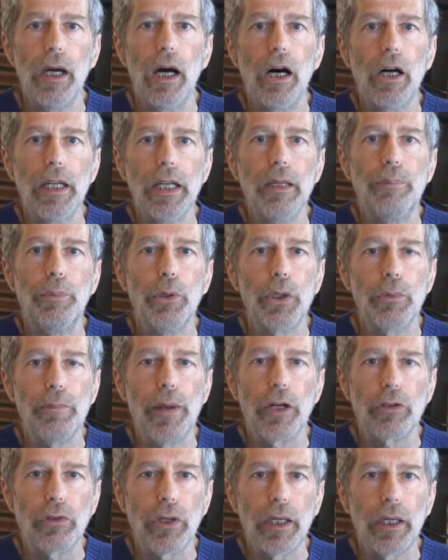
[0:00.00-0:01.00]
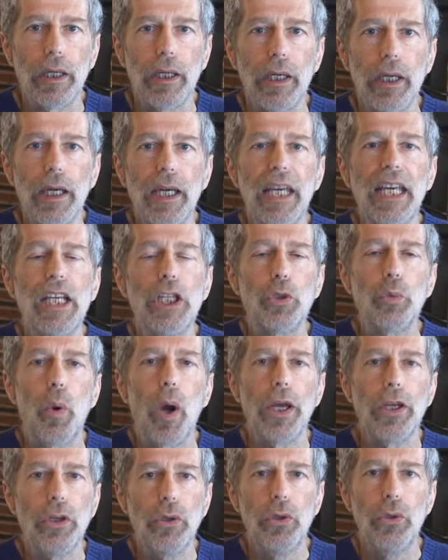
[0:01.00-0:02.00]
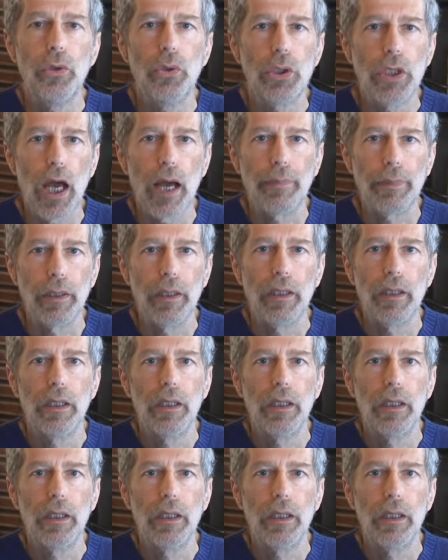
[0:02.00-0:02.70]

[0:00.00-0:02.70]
An input metric is what you use up.